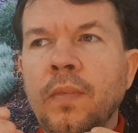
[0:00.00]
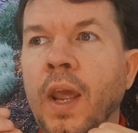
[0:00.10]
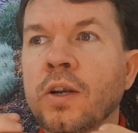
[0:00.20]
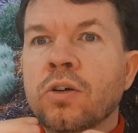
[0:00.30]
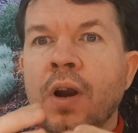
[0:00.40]

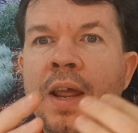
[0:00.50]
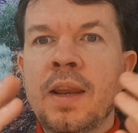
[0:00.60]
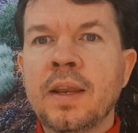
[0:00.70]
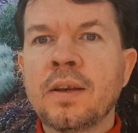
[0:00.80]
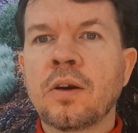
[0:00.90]
and try
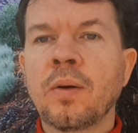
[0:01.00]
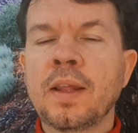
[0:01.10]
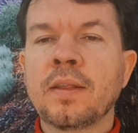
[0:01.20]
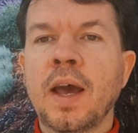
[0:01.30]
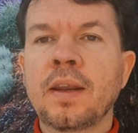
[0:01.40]
and
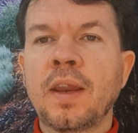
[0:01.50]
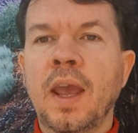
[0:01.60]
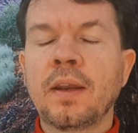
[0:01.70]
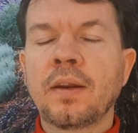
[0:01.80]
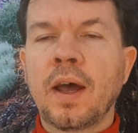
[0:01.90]
integrate that
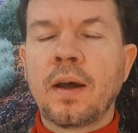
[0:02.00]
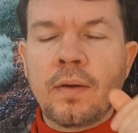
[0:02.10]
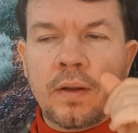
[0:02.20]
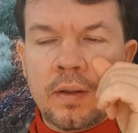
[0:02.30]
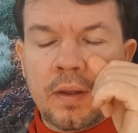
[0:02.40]
data
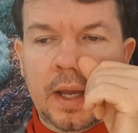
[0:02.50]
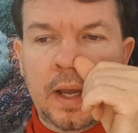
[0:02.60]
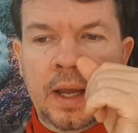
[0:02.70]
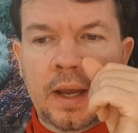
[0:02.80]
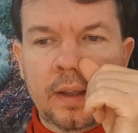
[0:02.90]

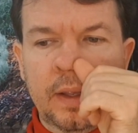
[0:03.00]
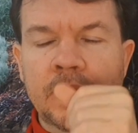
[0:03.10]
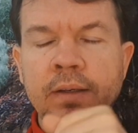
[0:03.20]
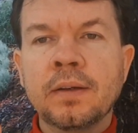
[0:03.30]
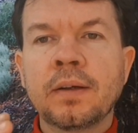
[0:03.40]

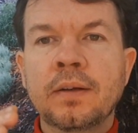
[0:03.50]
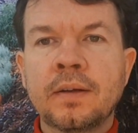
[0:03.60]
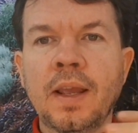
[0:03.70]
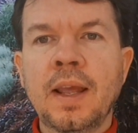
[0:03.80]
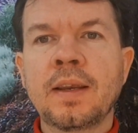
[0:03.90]
in
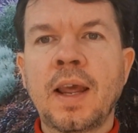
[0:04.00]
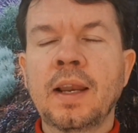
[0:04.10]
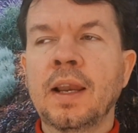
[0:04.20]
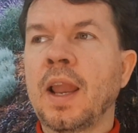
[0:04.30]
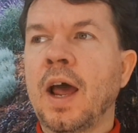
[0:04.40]

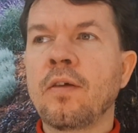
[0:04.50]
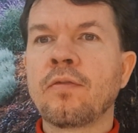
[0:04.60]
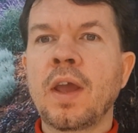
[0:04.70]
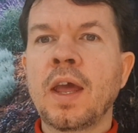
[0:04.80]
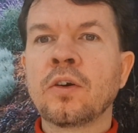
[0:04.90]
daily
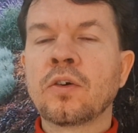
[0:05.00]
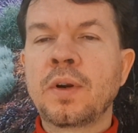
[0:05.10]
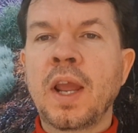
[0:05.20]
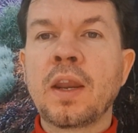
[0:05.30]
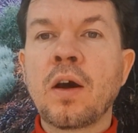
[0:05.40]
life and
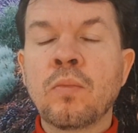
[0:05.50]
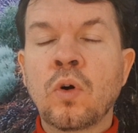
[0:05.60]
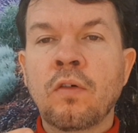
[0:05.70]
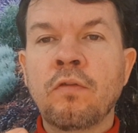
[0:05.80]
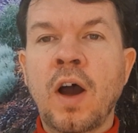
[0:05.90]
create a
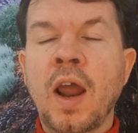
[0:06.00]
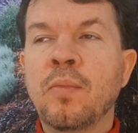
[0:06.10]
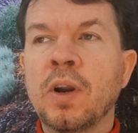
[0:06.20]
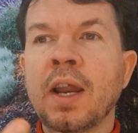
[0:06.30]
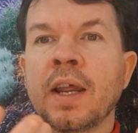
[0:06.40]
more
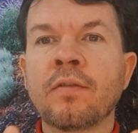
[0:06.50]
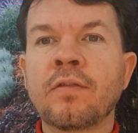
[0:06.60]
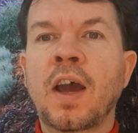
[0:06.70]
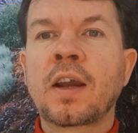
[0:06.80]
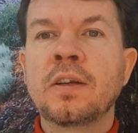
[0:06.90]
vibrant and
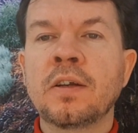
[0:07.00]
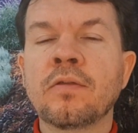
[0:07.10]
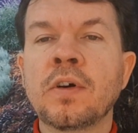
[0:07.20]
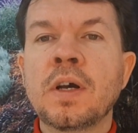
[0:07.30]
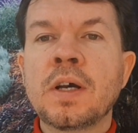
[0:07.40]

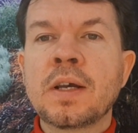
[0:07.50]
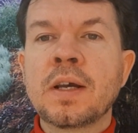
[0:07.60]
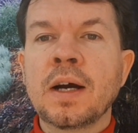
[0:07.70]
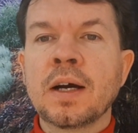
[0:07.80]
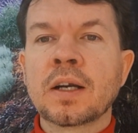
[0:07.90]
effective
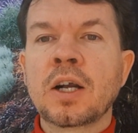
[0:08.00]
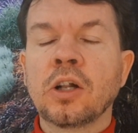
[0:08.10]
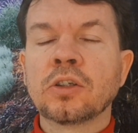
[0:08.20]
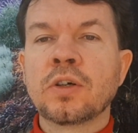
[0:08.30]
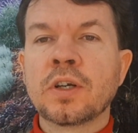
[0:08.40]

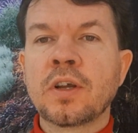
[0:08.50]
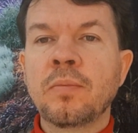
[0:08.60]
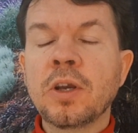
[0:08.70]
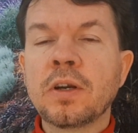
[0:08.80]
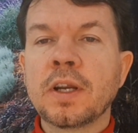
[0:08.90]
culture and
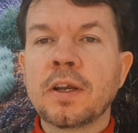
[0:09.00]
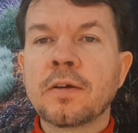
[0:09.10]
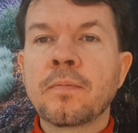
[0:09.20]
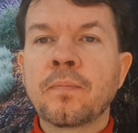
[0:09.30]
community.